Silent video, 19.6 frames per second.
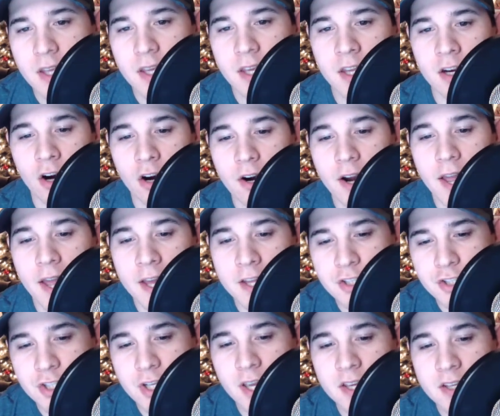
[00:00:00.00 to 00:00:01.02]
In our
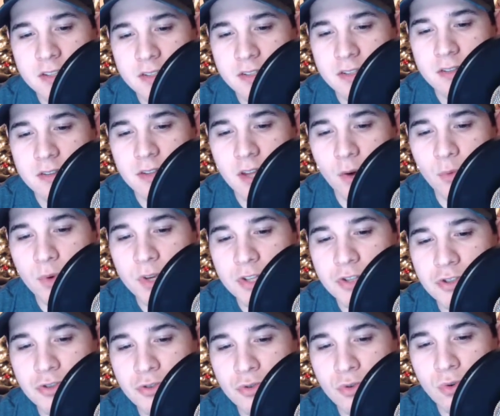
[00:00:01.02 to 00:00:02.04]
edge case that we
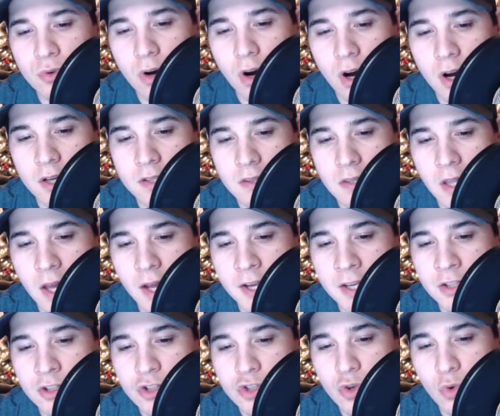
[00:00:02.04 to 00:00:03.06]
do on
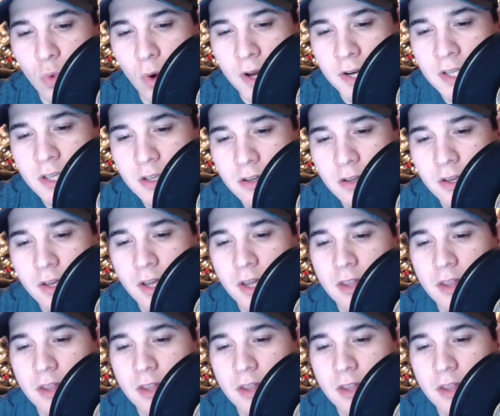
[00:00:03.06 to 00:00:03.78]
line 20,